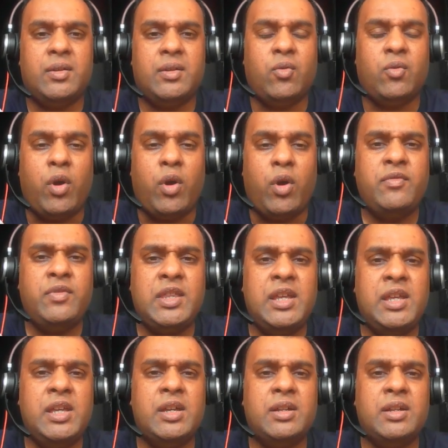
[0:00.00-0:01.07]
One of
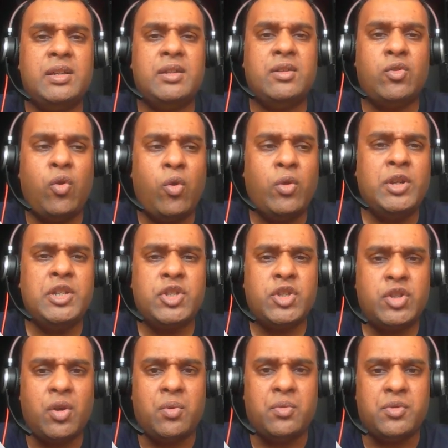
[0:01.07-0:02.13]
the
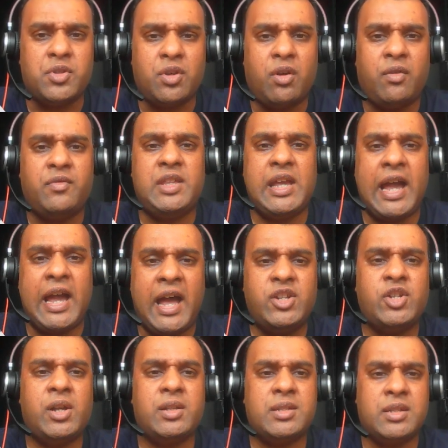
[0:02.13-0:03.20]
cornerstones of the
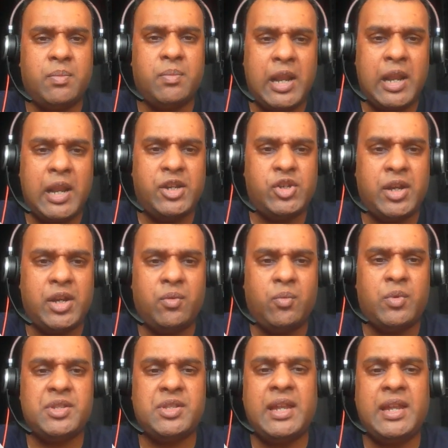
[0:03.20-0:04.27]
agile supply chain
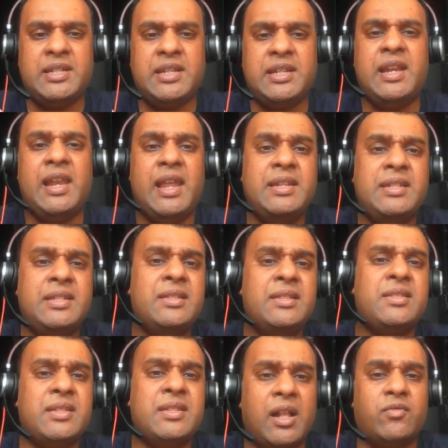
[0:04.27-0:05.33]
was that it lent
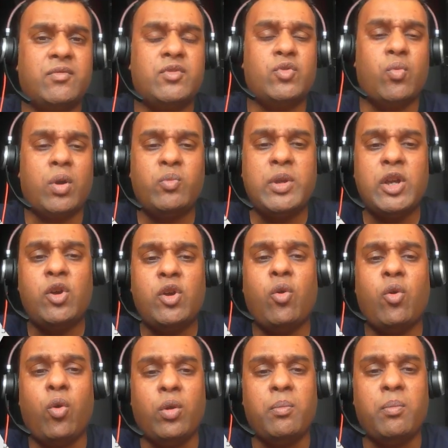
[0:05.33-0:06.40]
itself to what we
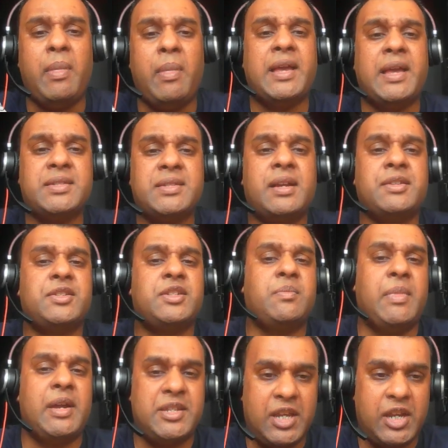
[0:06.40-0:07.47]
call mass
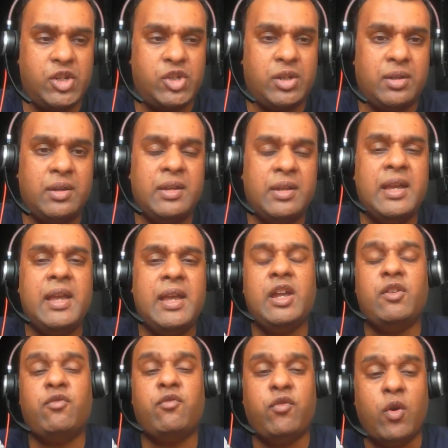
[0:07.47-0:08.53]
customization.
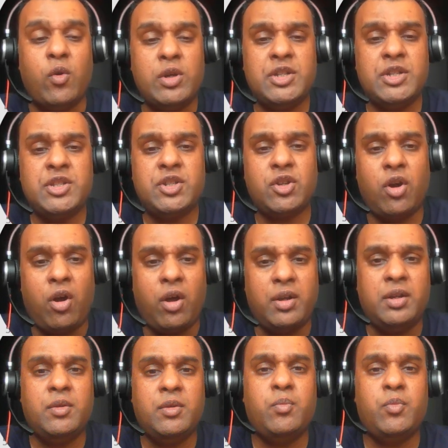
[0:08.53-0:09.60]
It focused
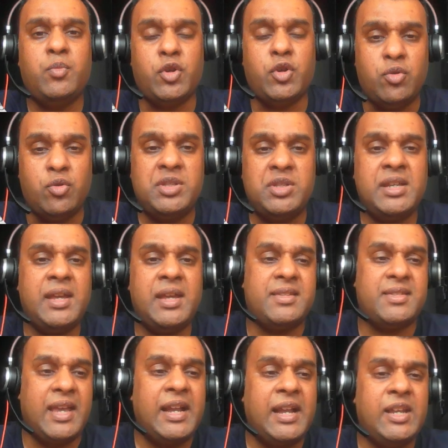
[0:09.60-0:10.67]
on producing
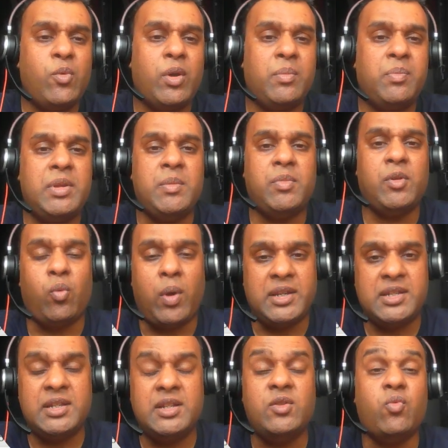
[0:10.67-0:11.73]
exactly what people
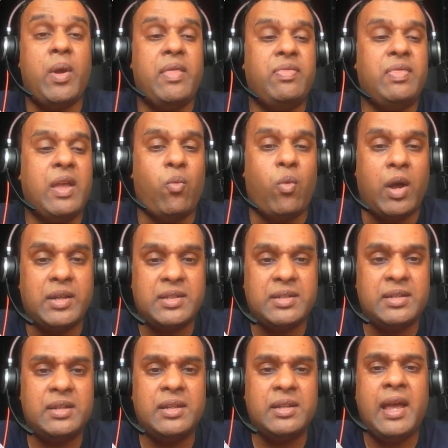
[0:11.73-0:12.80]
wanted when they wanted